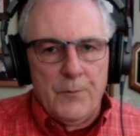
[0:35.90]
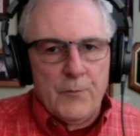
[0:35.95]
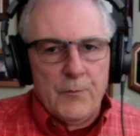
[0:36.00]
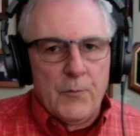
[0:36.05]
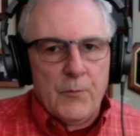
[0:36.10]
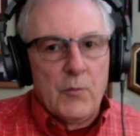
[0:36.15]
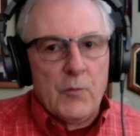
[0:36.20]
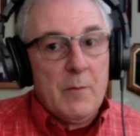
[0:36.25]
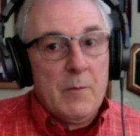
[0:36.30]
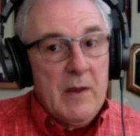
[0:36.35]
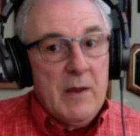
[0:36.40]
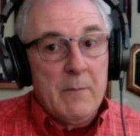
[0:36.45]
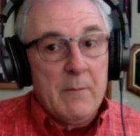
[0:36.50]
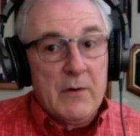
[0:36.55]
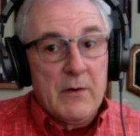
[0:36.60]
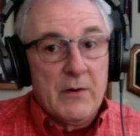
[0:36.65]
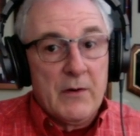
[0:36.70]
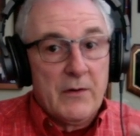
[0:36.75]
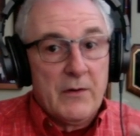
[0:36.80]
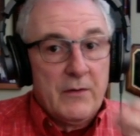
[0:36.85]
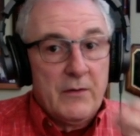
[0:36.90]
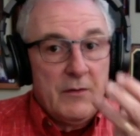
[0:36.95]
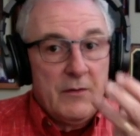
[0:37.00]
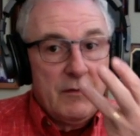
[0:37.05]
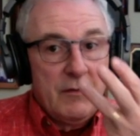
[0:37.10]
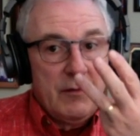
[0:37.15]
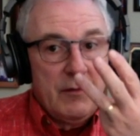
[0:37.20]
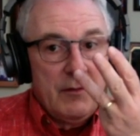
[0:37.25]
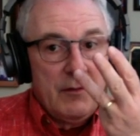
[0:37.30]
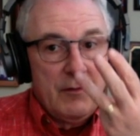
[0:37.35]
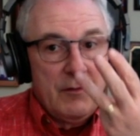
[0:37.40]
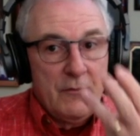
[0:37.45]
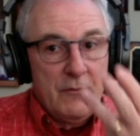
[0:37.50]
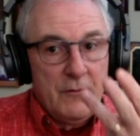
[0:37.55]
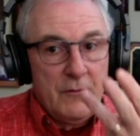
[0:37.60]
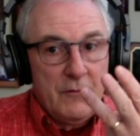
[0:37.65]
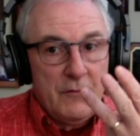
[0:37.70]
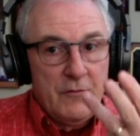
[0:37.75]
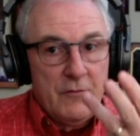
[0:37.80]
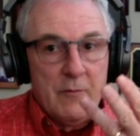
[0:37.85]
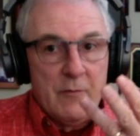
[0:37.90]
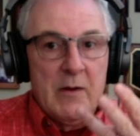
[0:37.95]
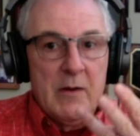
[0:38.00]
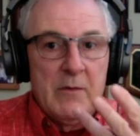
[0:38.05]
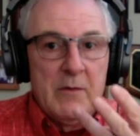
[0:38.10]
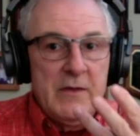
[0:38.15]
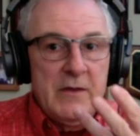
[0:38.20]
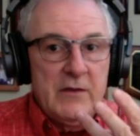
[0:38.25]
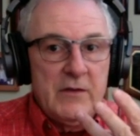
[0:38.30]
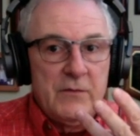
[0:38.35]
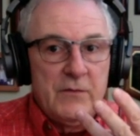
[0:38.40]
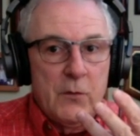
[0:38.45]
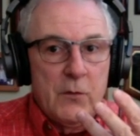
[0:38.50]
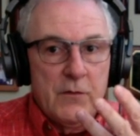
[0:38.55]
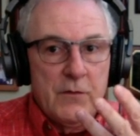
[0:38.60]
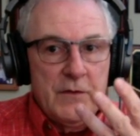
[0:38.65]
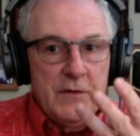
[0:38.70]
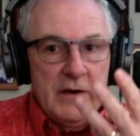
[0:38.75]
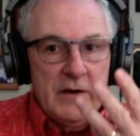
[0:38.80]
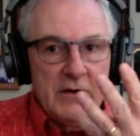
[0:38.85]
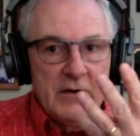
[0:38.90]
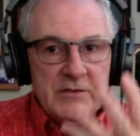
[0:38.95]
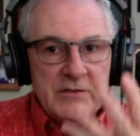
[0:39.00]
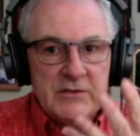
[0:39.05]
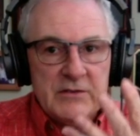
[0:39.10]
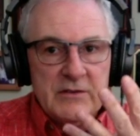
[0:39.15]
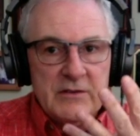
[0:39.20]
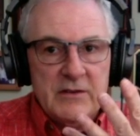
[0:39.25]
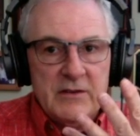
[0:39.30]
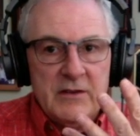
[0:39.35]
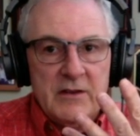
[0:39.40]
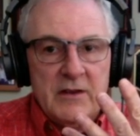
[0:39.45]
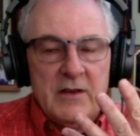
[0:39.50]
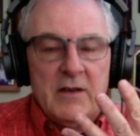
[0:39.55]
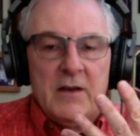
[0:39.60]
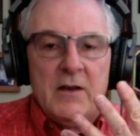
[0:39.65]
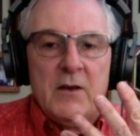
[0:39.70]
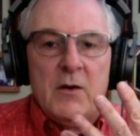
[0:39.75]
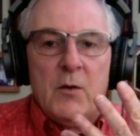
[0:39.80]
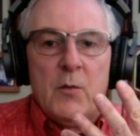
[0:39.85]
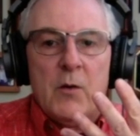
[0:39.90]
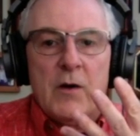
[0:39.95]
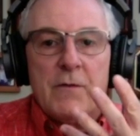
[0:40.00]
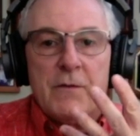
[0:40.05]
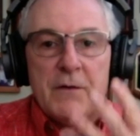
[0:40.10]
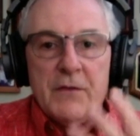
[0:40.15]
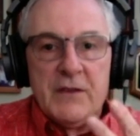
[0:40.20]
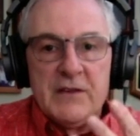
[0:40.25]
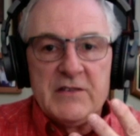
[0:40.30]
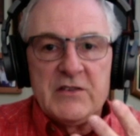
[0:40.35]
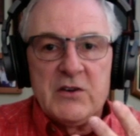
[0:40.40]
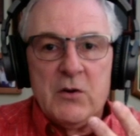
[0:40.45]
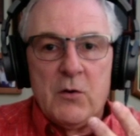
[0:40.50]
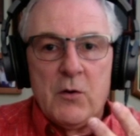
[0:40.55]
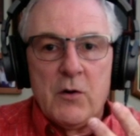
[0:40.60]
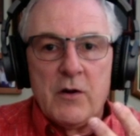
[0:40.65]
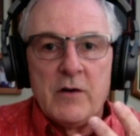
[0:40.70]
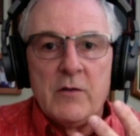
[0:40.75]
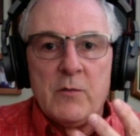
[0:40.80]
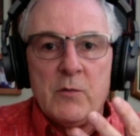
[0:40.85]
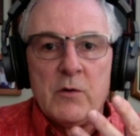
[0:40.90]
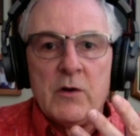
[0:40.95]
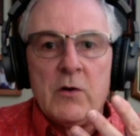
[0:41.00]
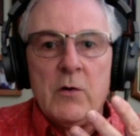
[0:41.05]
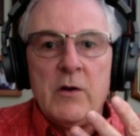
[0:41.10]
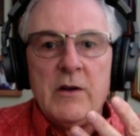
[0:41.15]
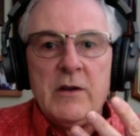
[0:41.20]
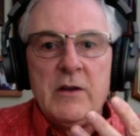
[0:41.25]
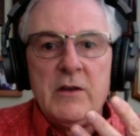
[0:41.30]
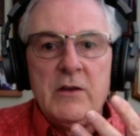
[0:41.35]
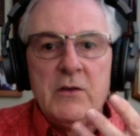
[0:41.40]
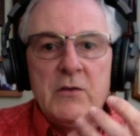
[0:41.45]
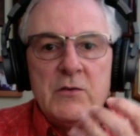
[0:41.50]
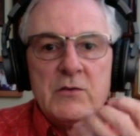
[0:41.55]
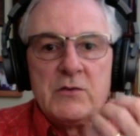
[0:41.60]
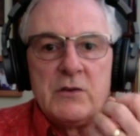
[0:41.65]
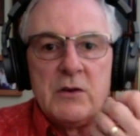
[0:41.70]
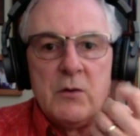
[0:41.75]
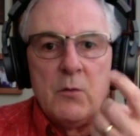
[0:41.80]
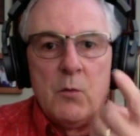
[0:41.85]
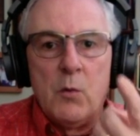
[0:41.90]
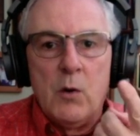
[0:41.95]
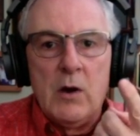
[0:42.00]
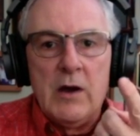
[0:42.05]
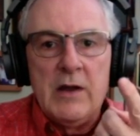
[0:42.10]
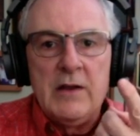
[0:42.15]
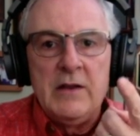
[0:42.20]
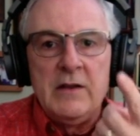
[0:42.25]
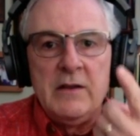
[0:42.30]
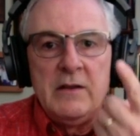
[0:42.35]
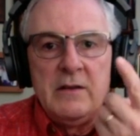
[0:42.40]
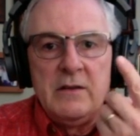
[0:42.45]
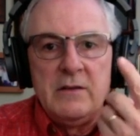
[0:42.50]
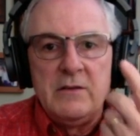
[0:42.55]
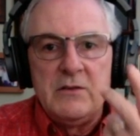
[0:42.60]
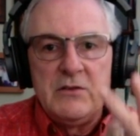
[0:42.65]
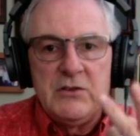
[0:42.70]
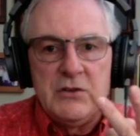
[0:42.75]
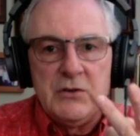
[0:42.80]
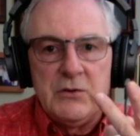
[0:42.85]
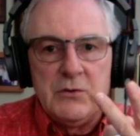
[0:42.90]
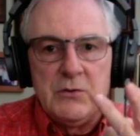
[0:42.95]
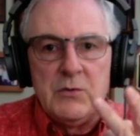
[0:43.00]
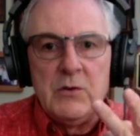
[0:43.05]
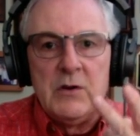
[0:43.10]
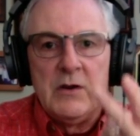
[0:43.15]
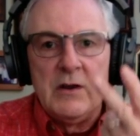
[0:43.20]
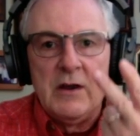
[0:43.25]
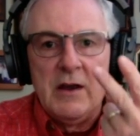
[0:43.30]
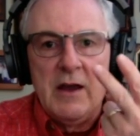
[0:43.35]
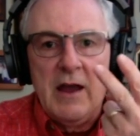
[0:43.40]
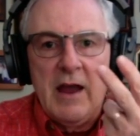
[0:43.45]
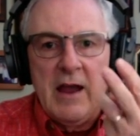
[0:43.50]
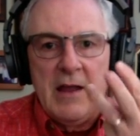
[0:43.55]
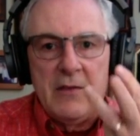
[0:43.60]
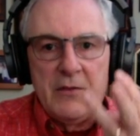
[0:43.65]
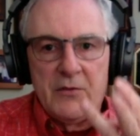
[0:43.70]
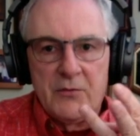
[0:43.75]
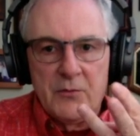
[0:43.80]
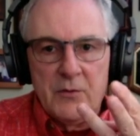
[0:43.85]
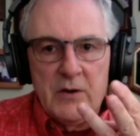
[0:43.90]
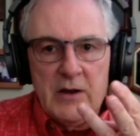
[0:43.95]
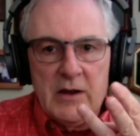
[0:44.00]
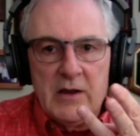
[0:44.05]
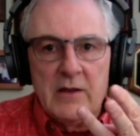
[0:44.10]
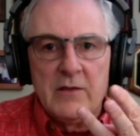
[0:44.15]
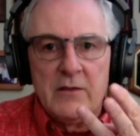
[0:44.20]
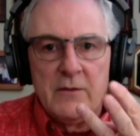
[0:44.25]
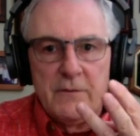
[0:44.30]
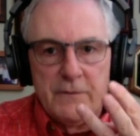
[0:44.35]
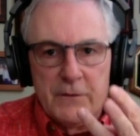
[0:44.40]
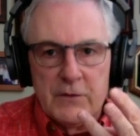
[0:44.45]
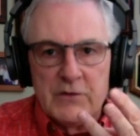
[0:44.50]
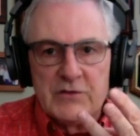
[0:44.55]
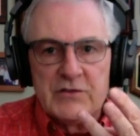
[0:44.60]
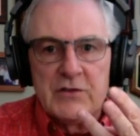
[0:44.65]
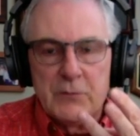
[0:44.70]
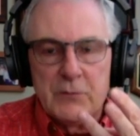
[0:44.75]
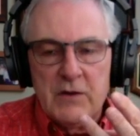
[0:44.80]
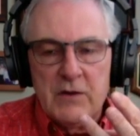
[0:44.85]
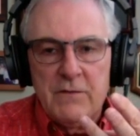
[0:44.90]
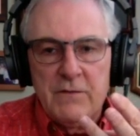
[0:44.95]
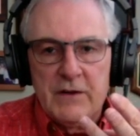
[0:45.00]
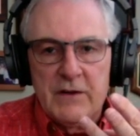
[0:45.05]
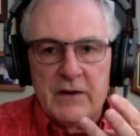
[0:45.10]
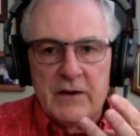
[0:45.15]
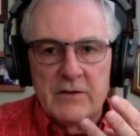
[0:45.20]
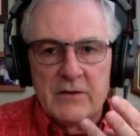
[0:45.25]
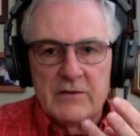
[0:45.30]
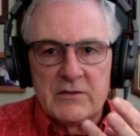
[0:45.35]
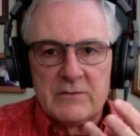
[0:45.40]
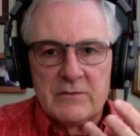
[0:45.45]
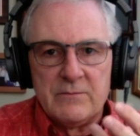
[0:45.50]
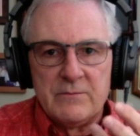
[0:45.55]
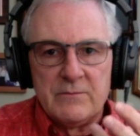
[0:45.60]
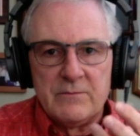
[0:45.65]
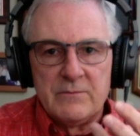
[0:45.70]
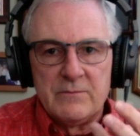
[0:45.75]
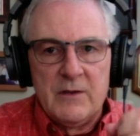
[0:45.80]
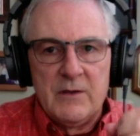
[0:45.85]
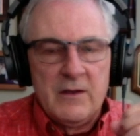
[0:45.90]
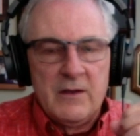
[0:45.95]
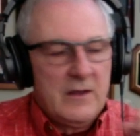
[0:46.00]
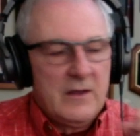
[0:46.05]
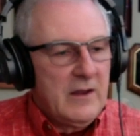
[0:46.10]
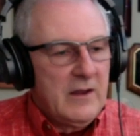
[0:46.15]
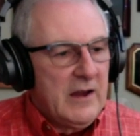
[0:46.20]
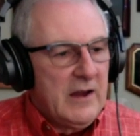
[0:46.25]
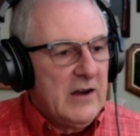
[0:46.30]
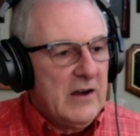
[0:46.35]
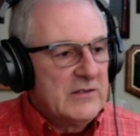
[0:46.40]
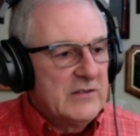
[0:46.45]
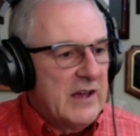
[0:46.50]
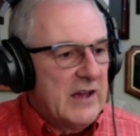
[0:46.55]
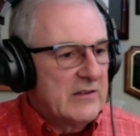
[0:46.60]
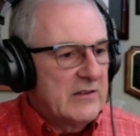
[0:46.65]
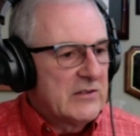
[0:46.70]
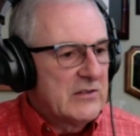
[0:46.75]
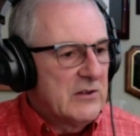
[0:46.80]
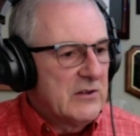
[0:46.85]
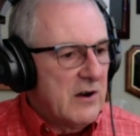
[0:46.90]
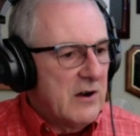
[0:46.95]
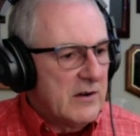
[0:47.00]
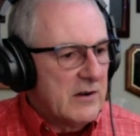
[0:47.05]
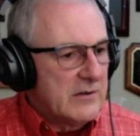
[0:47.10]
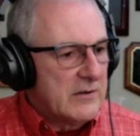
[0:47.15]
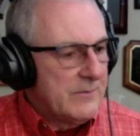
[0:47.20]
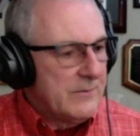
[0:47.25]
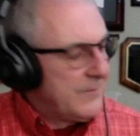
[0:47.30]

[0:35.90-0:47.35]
Remember these 4 fingers? Well, for this chord, we're going to use 1, 2, and 3, the first 3 fingers. Here's how to start.